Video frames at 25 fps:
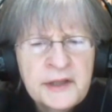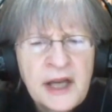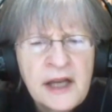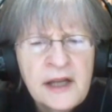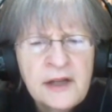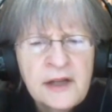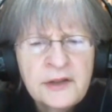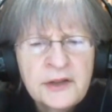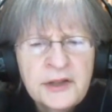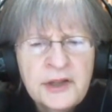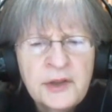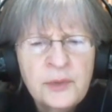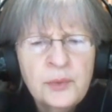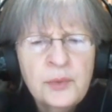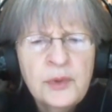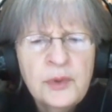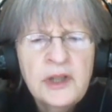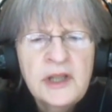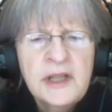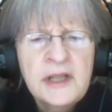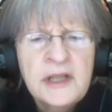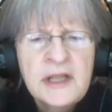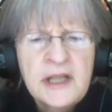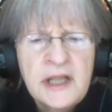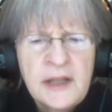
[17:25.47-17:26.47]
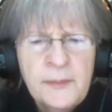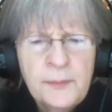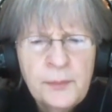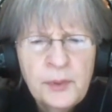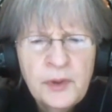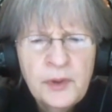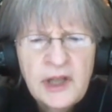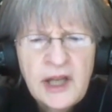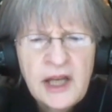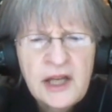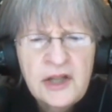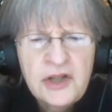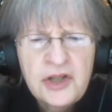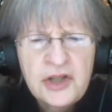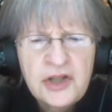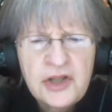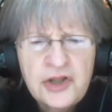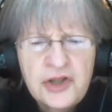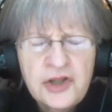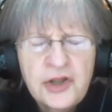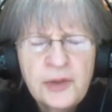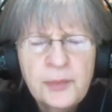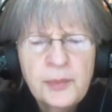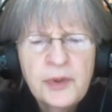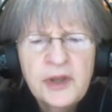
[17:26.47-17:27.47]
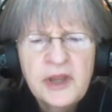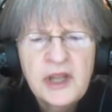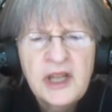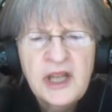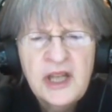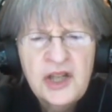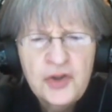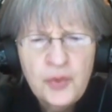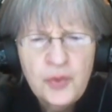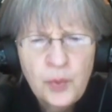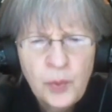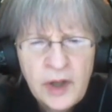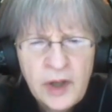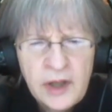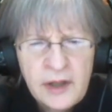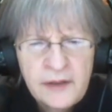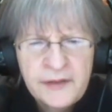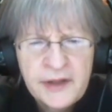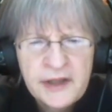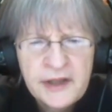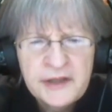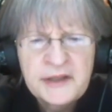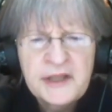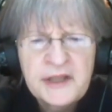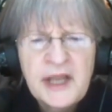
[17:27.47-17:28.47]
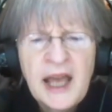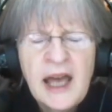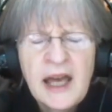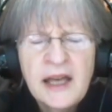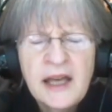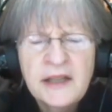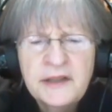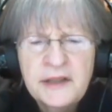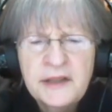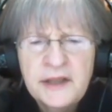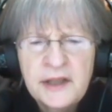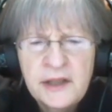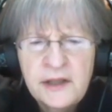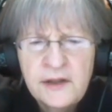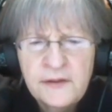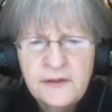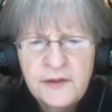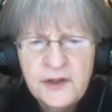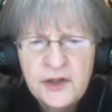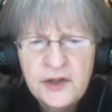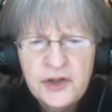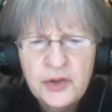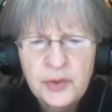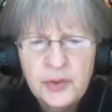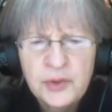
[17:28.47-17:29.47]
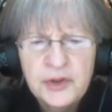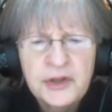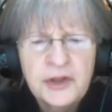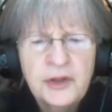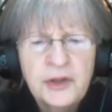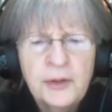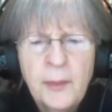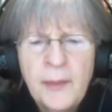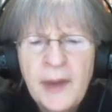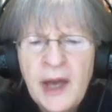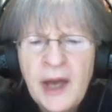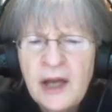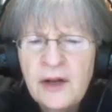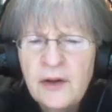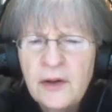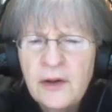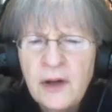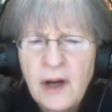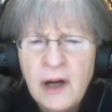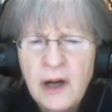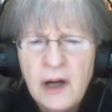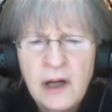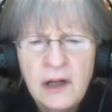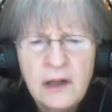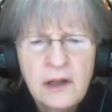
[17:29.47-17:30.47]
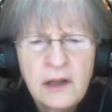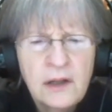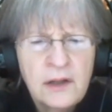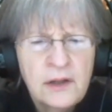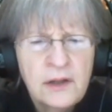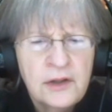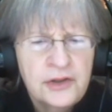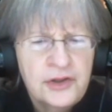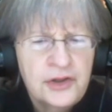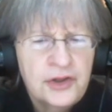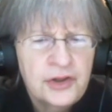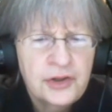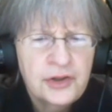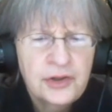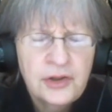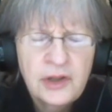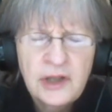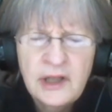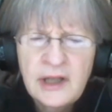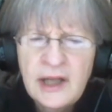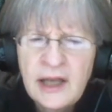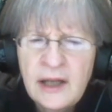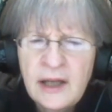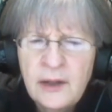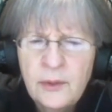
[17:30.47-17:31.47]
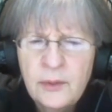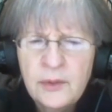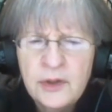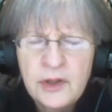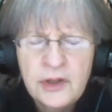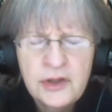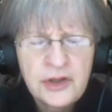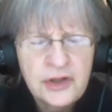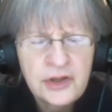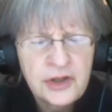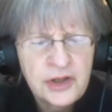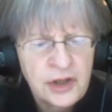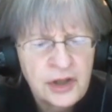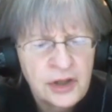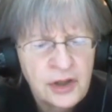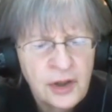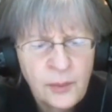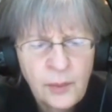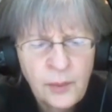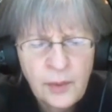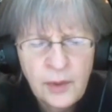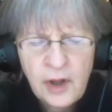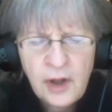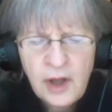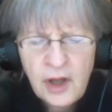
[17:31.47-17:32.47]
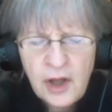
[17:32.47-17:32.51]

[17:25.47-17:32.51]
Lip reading: desires a really deep relationship with each one of us as individuals, no matter our culture, language, you know,